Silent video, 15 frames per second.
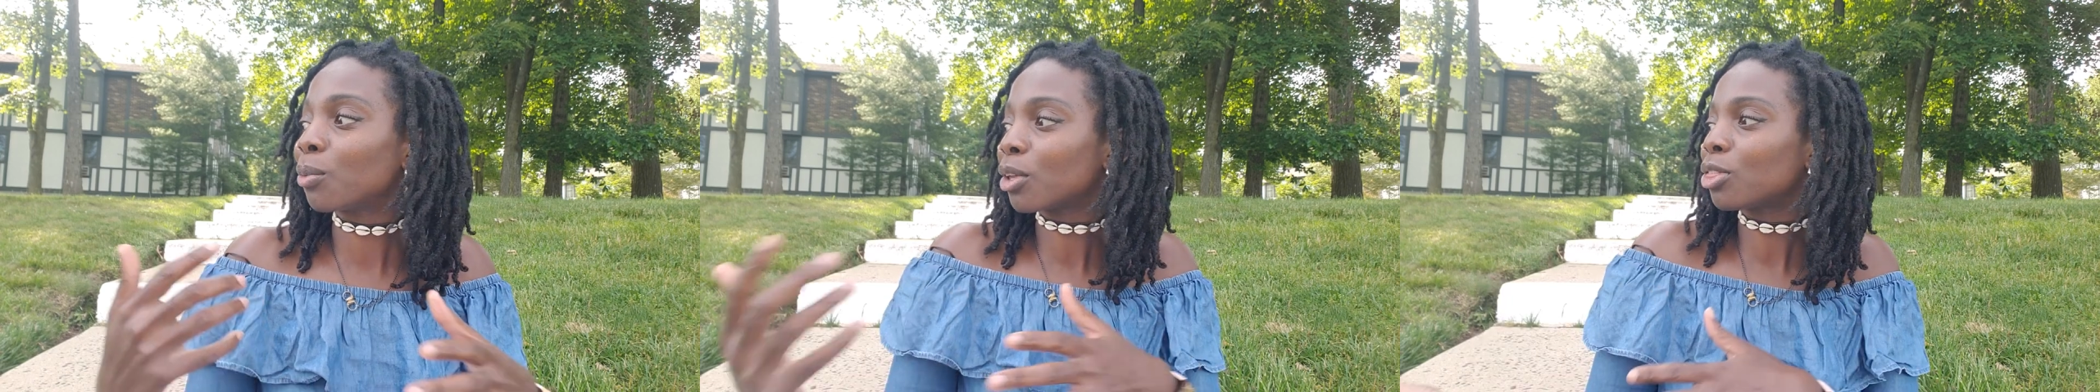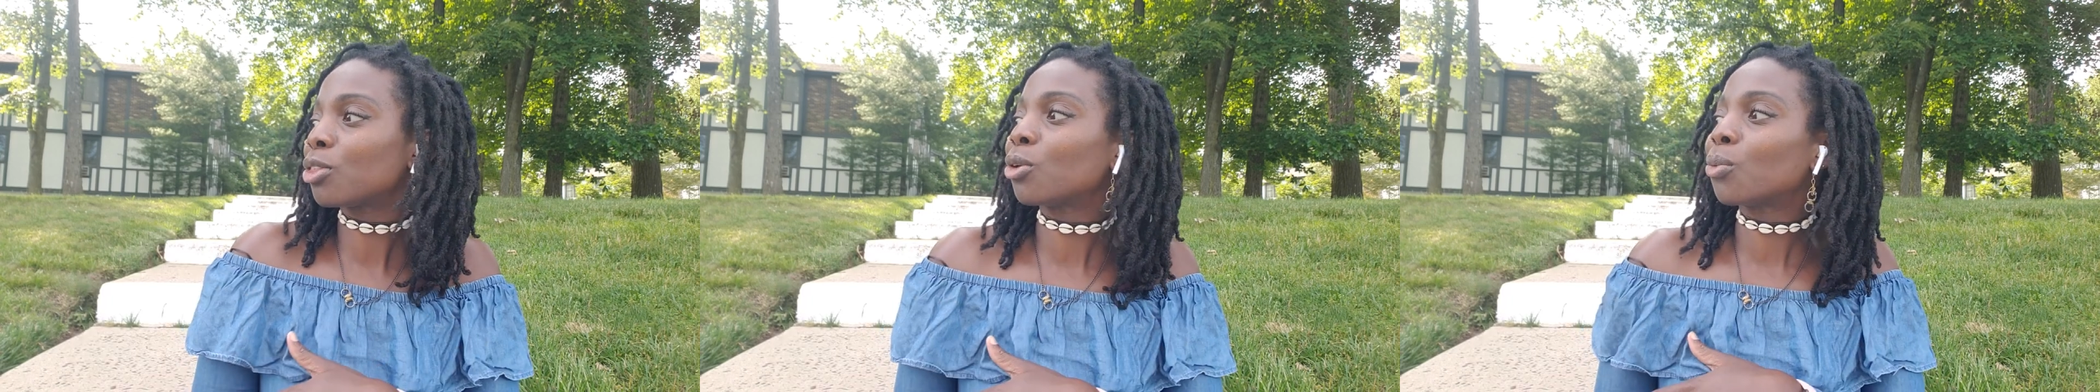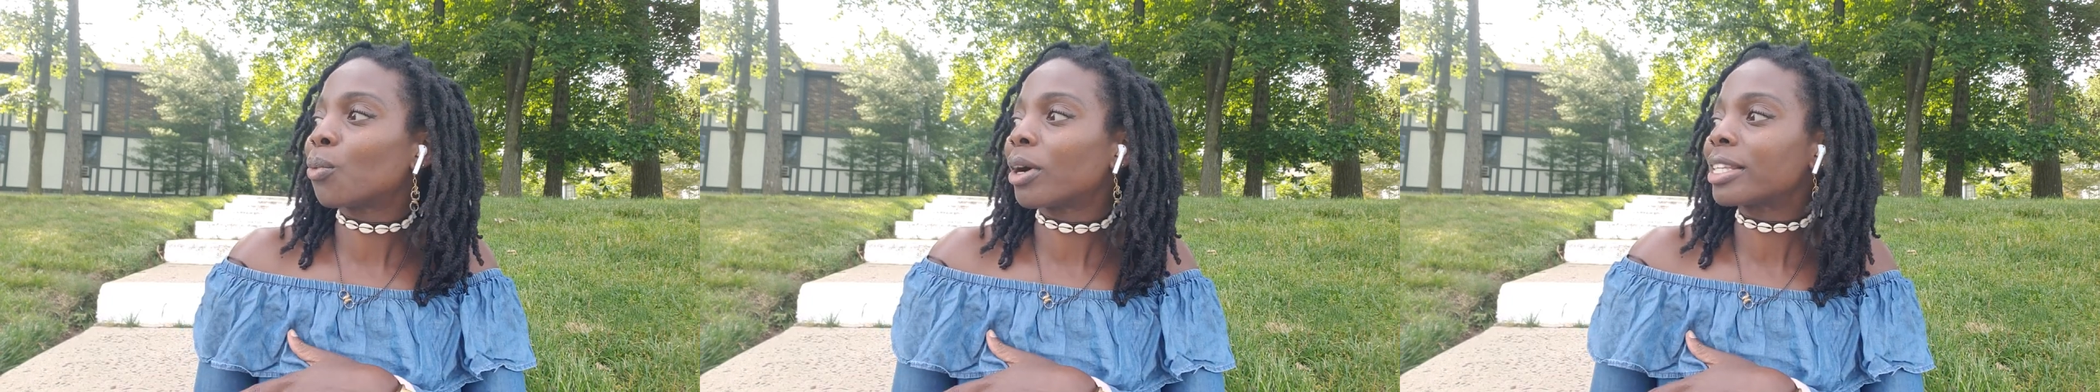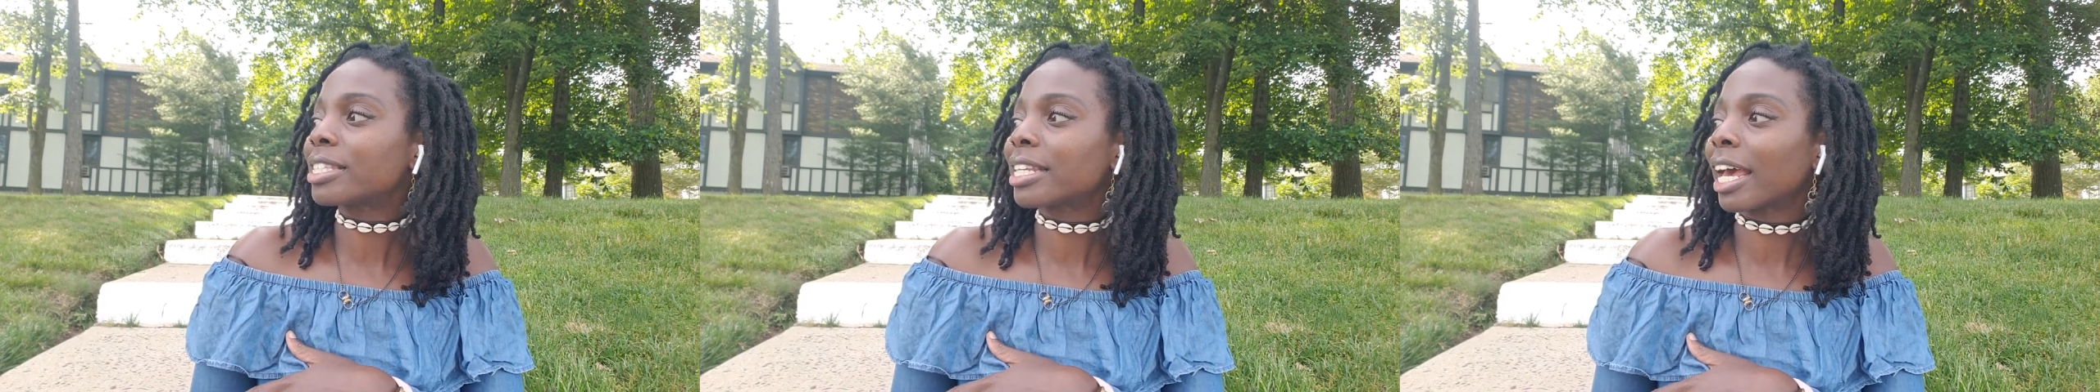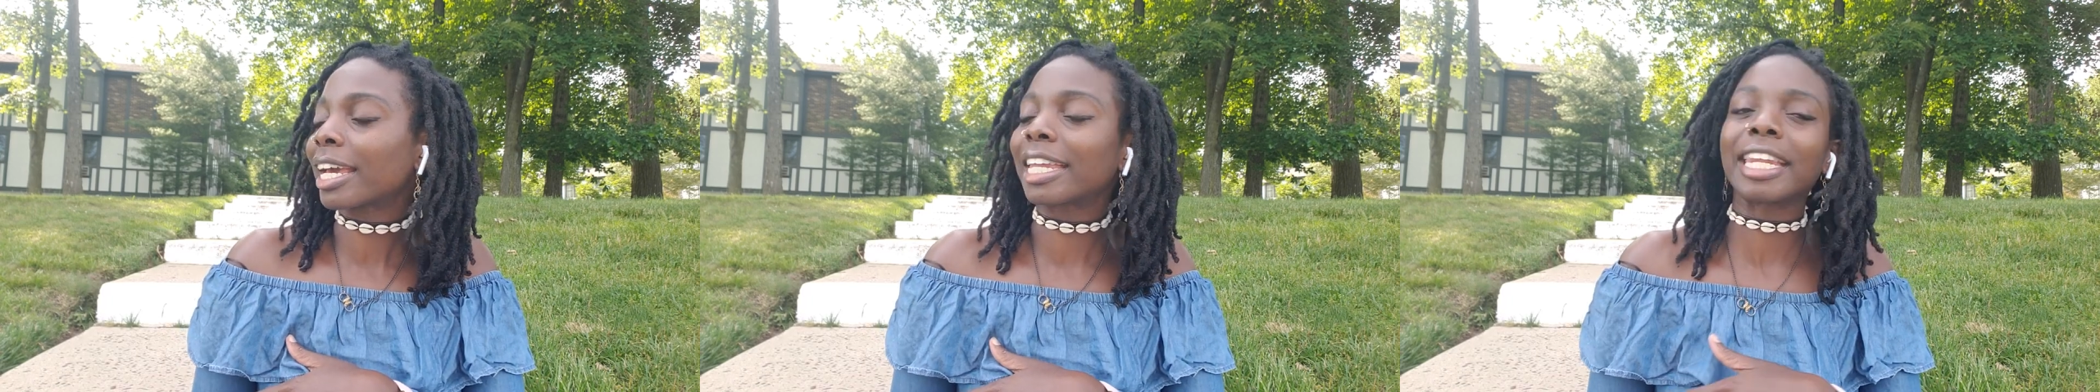with you one
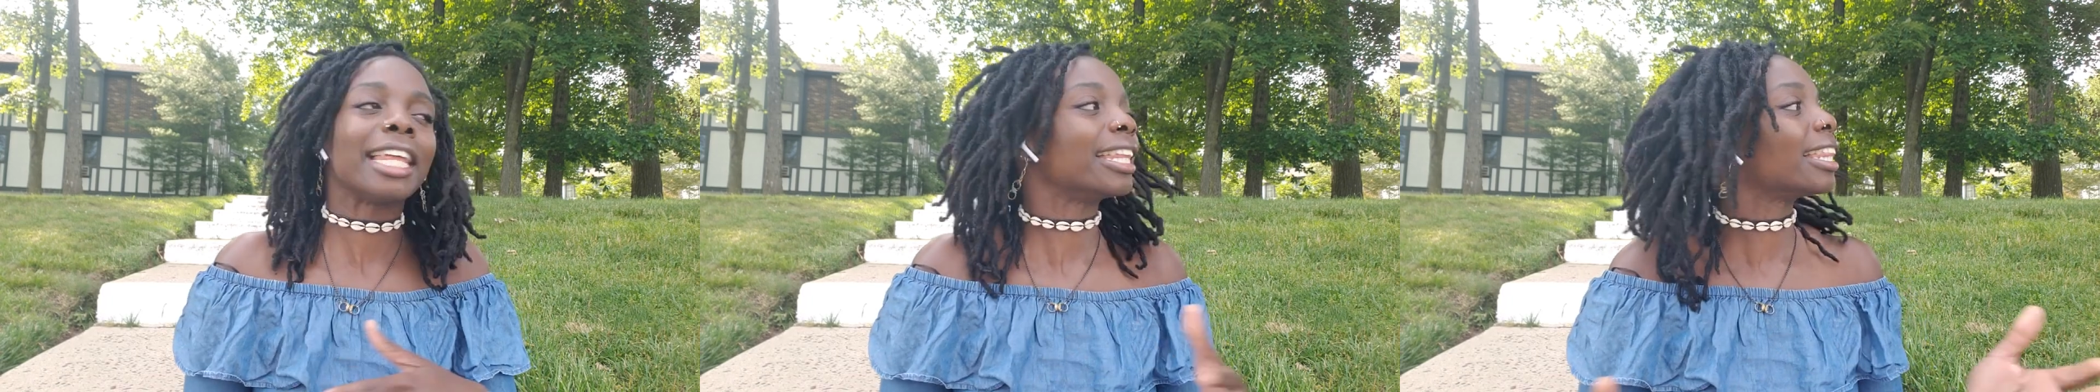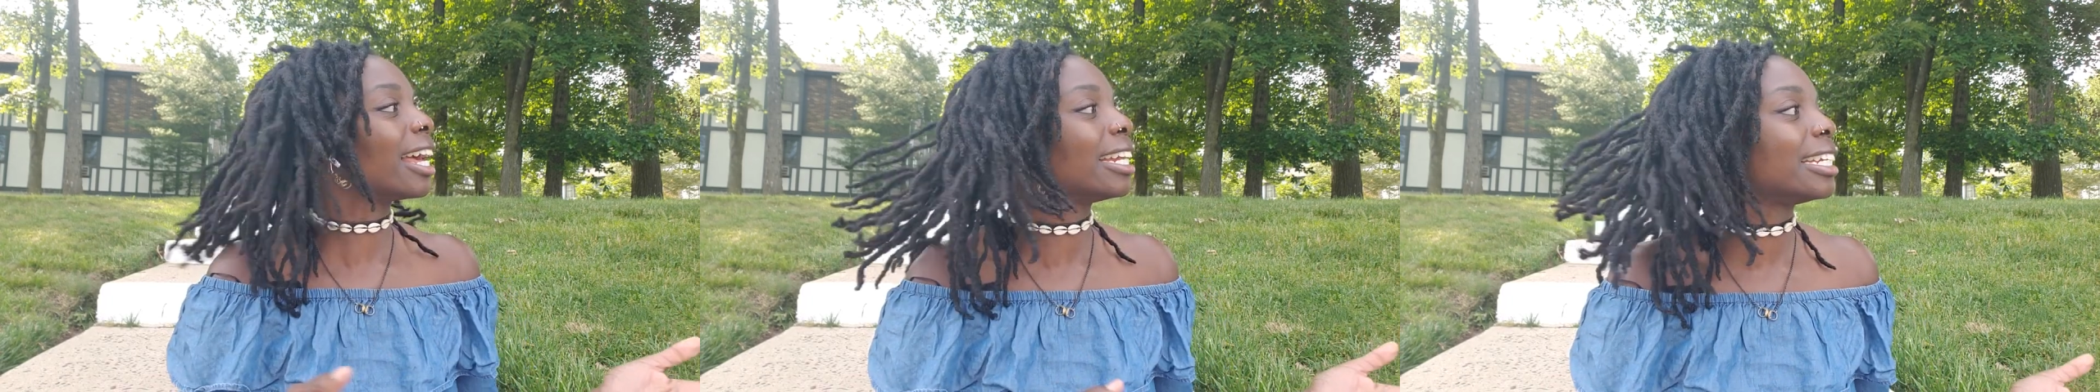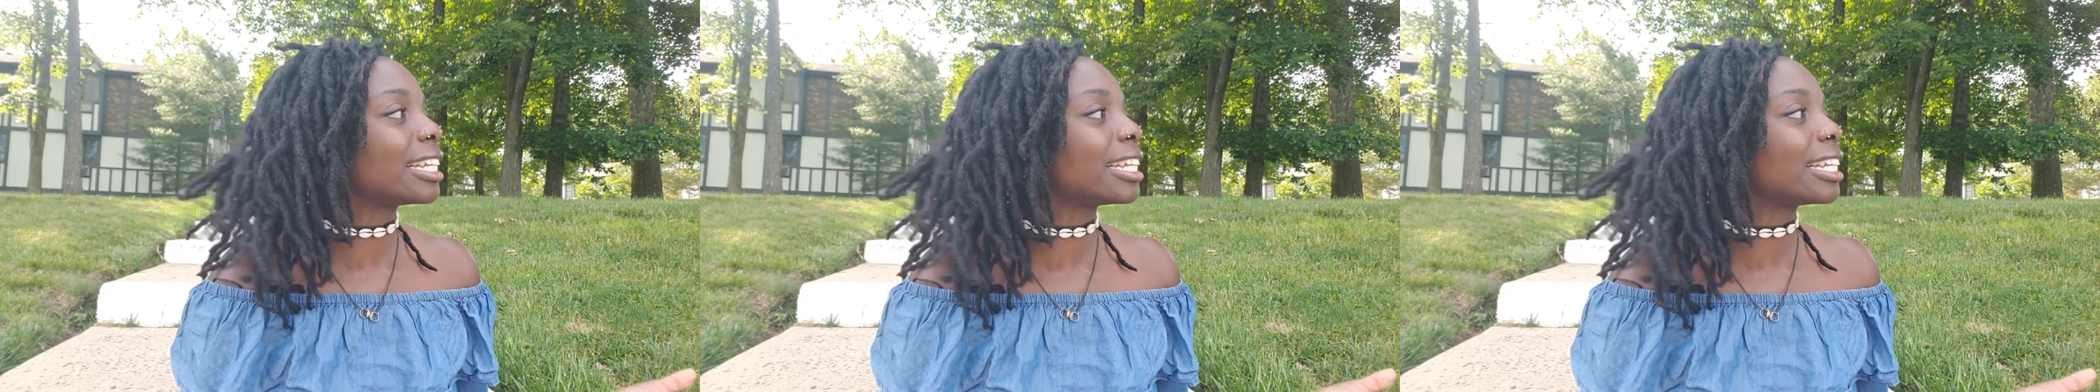second and then